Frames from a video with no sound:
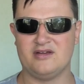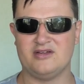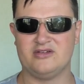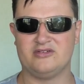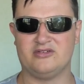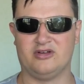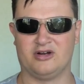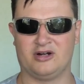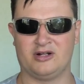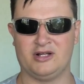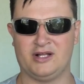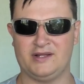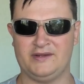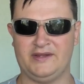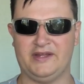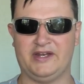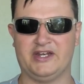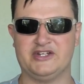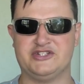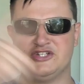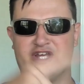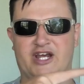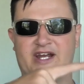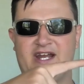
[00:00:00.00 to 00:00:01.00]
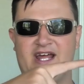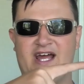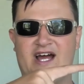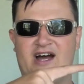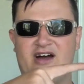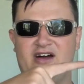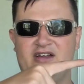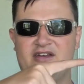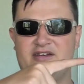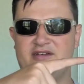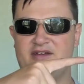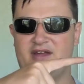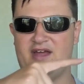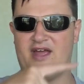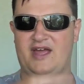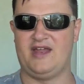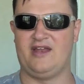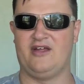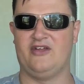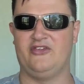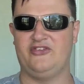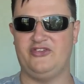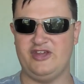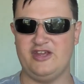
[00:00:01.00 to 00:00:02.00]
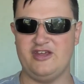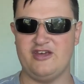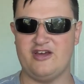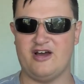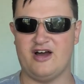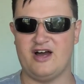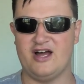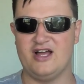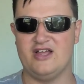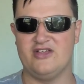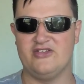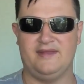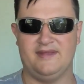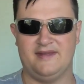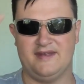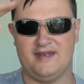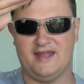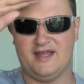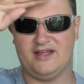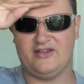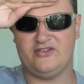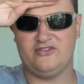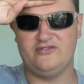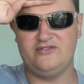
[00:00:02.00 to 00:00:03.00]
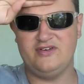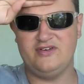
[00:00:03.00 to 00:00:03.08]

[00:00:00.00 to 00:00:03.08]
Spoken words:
so click there to check it out, and I'll see you guys in the next